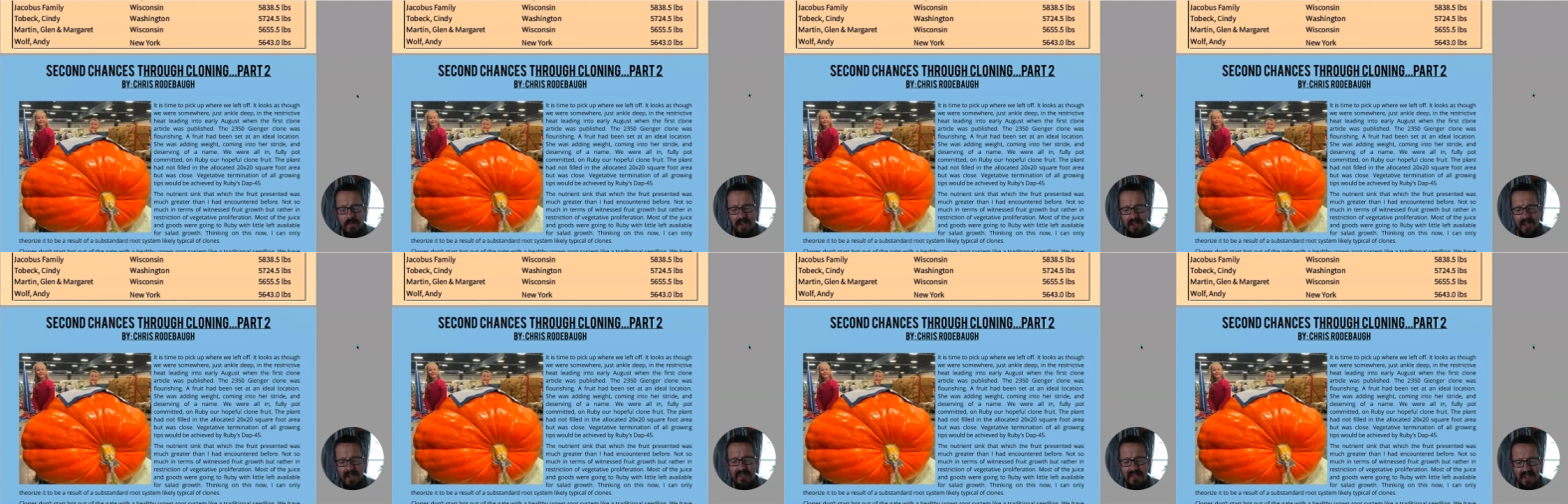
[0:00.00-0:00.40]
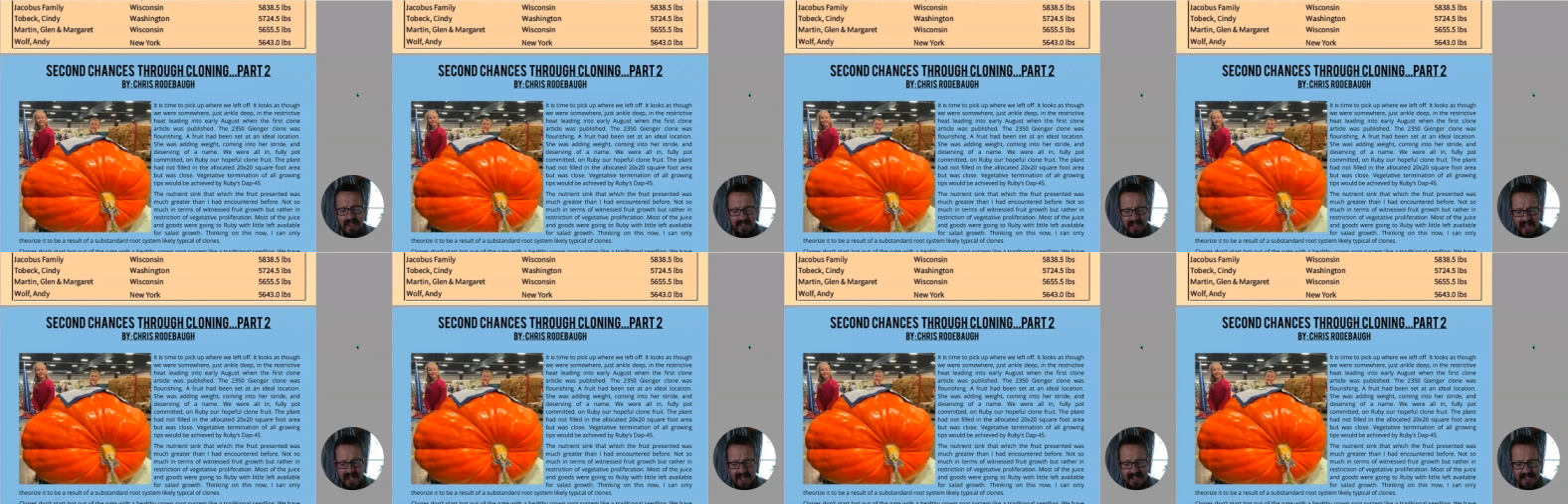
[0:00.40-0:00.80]
In the
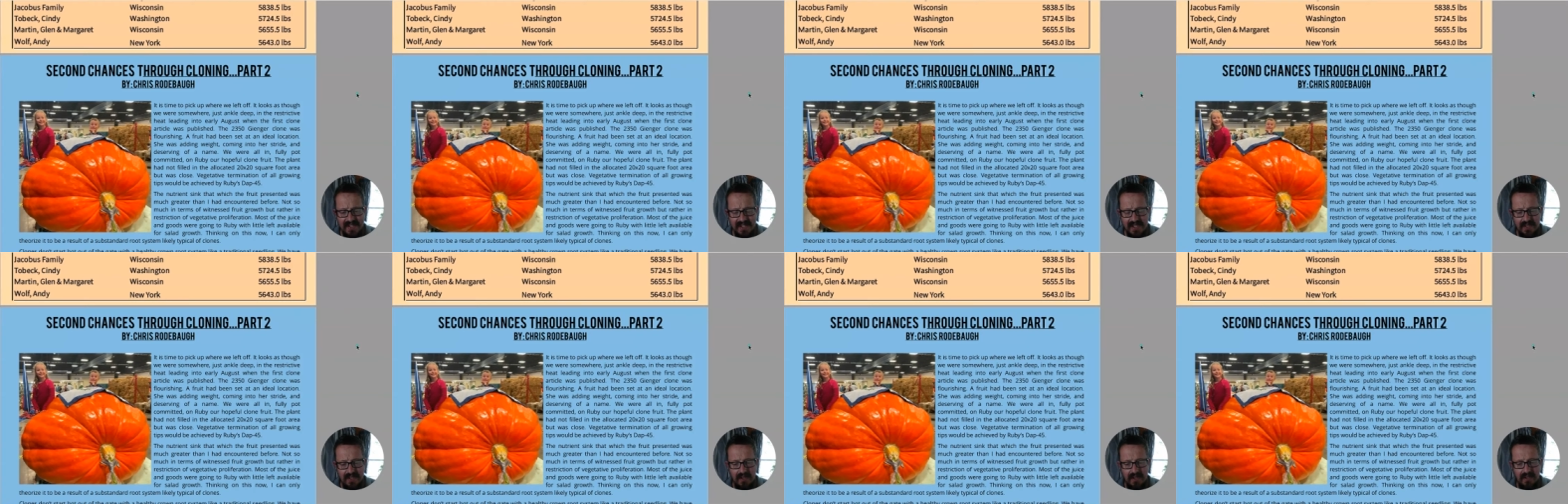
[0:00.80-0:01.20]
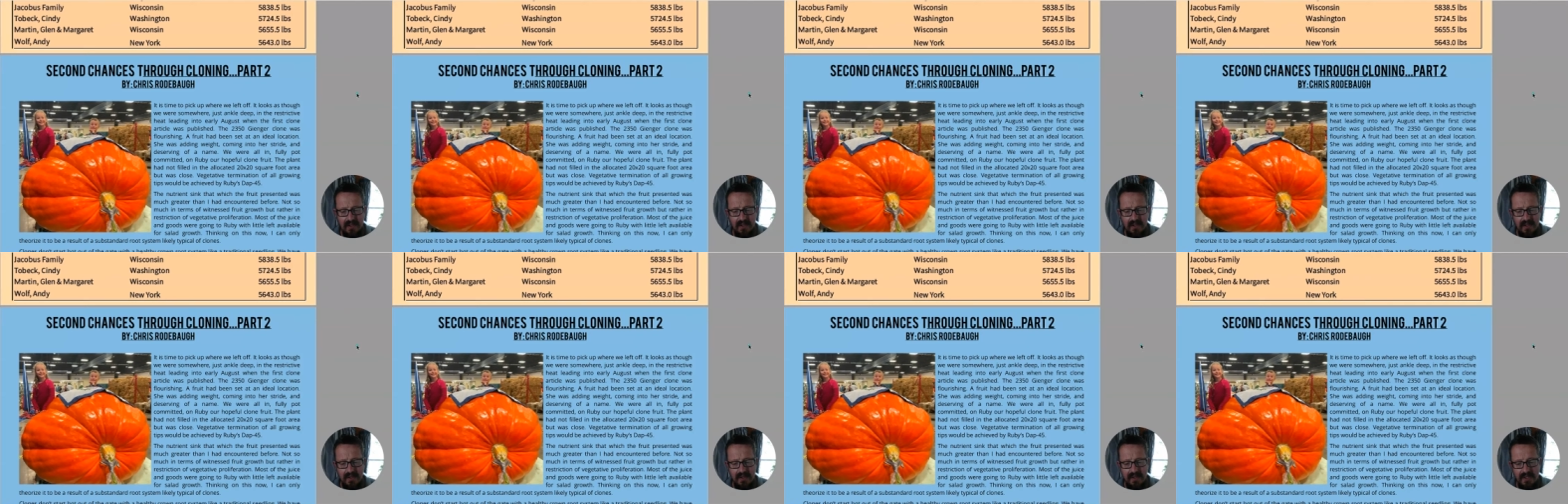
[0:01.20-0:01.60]
last
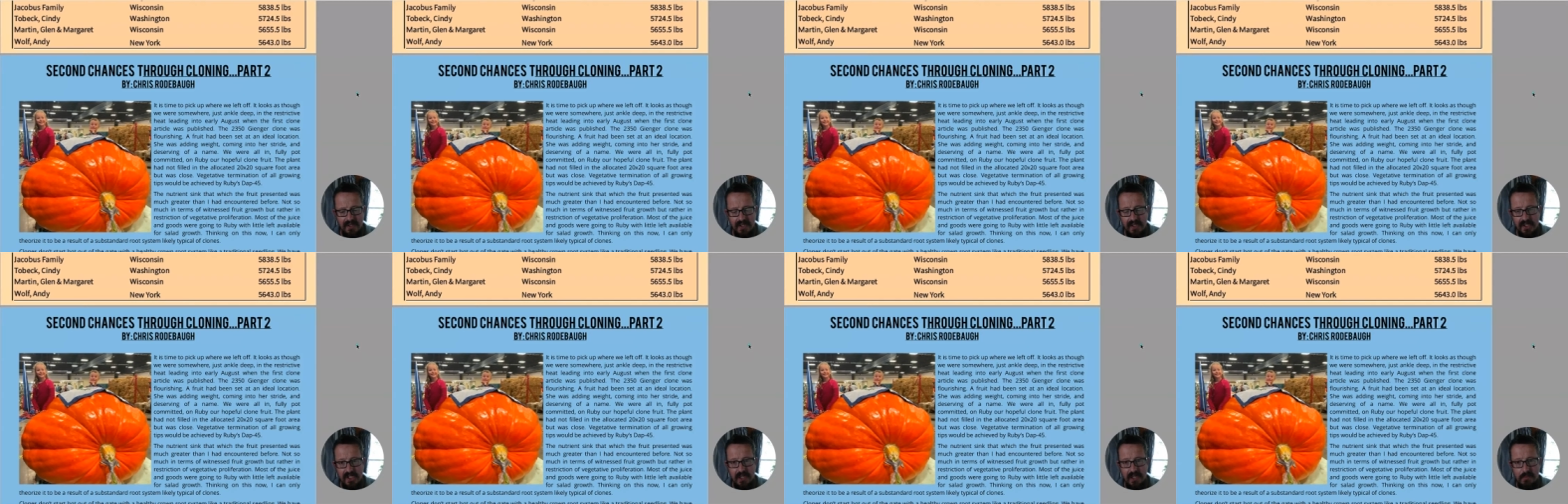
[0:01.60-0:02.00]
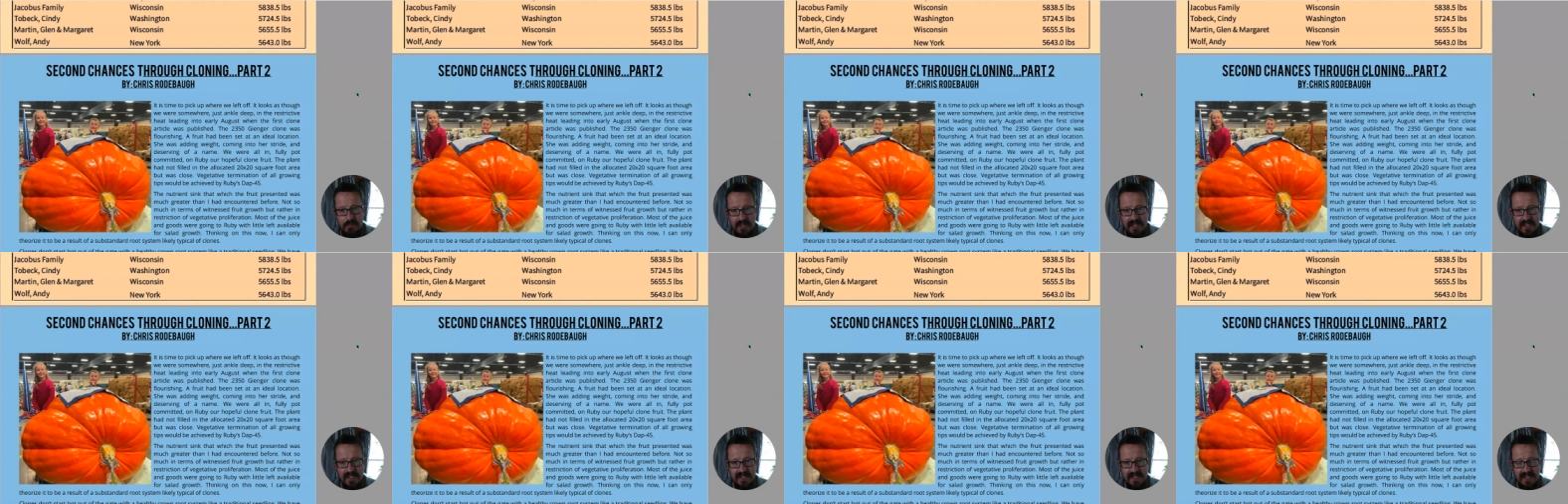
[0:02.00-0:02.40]

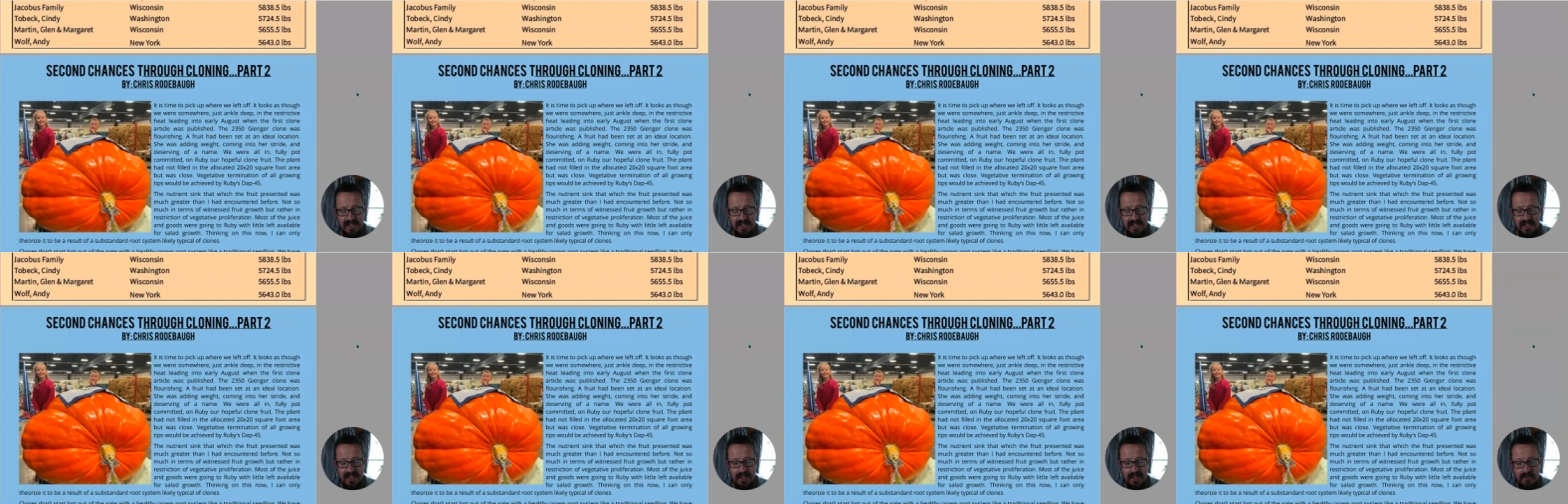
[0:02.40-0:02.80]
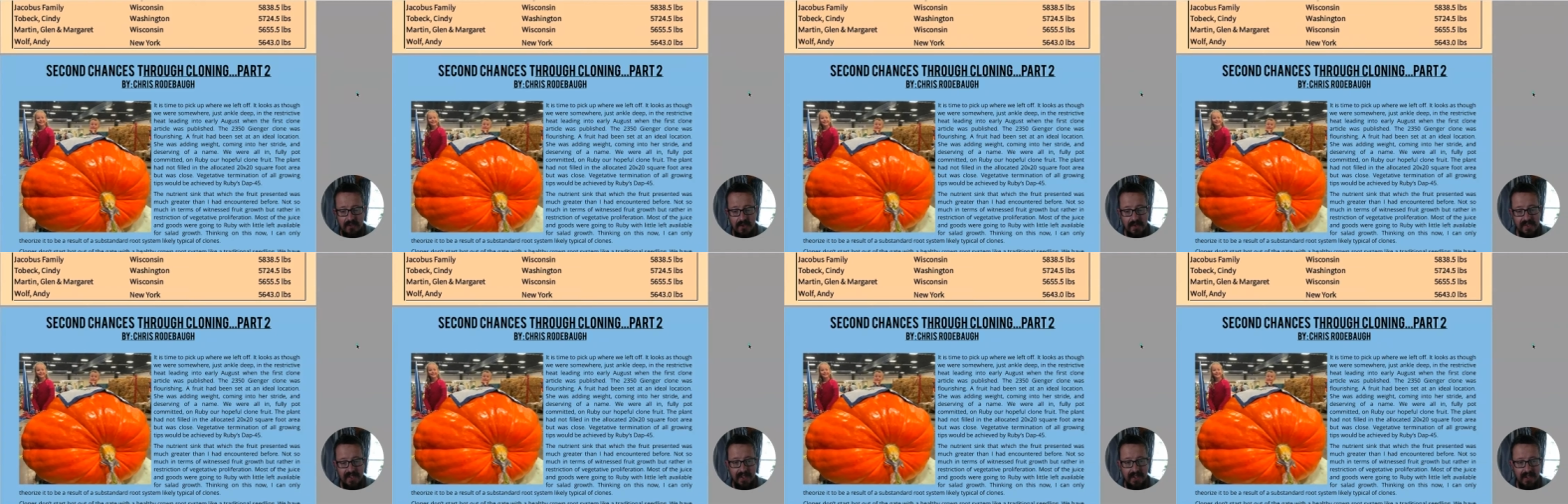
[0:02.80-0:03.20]
GPC
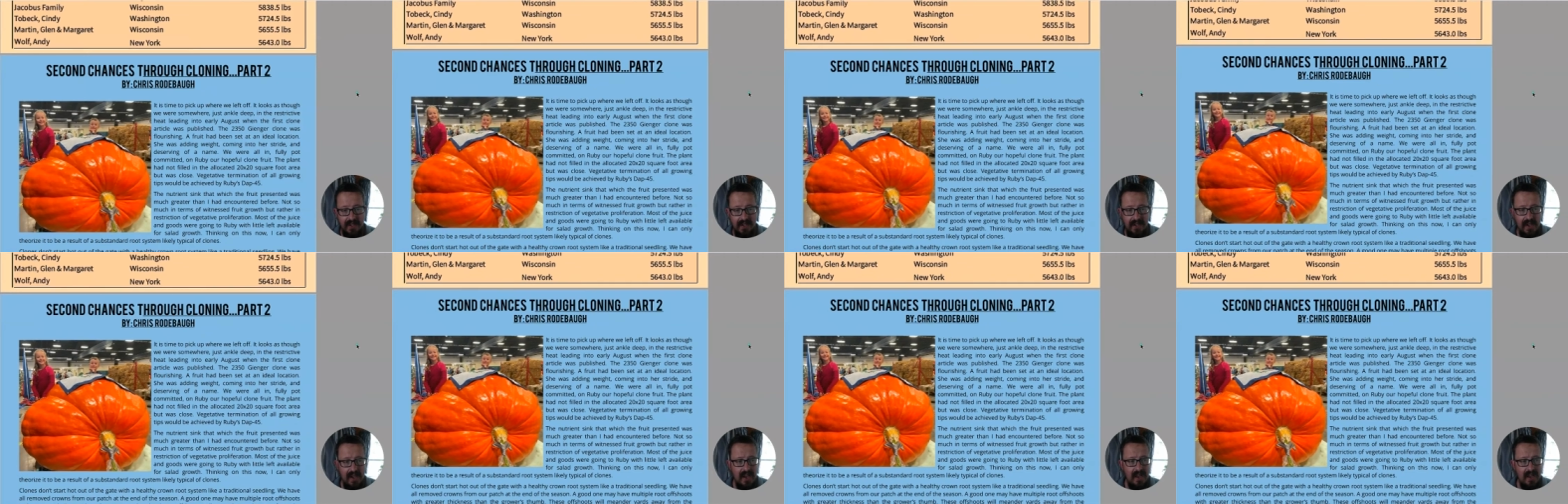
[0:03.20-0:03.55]
newsletter,